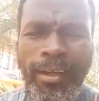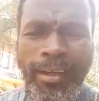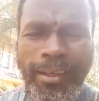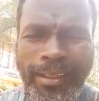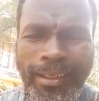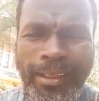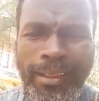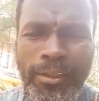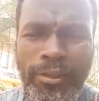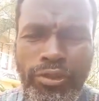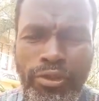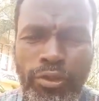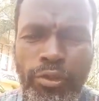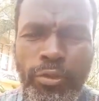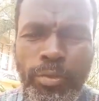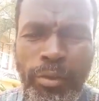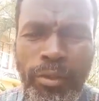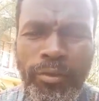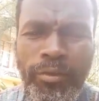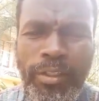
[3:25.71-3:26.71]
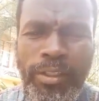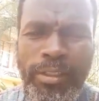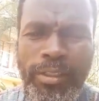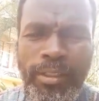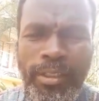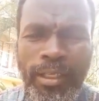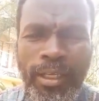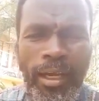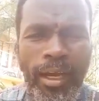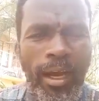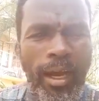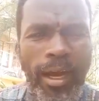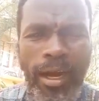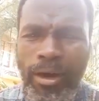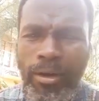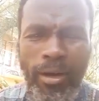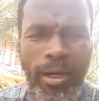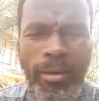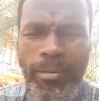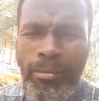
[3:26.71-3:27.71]
really true prophets,
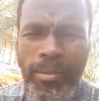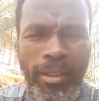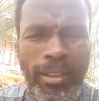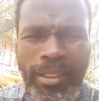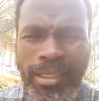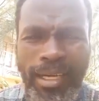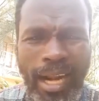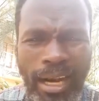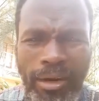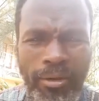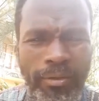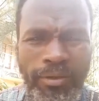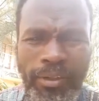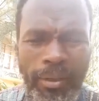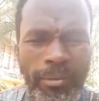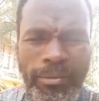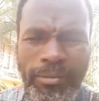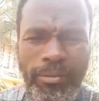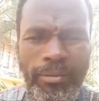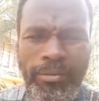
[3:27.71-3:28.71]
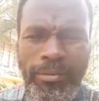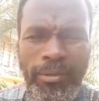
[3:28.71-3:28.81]
how come none of them